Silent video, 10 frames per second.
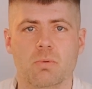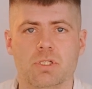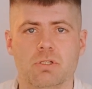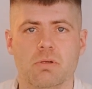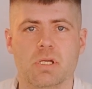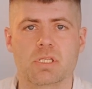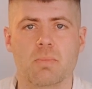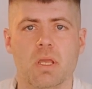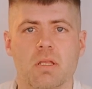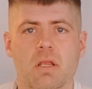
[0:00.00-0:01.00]
which creates
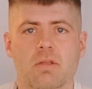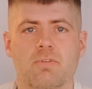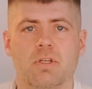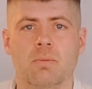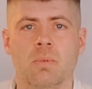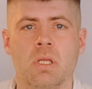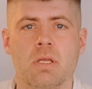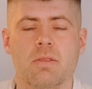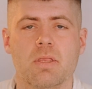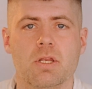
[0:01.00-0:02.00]
a magnetic field
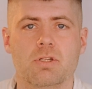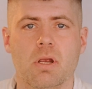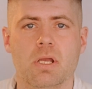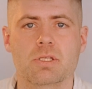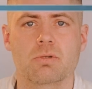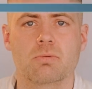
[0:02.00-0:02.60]
that attracts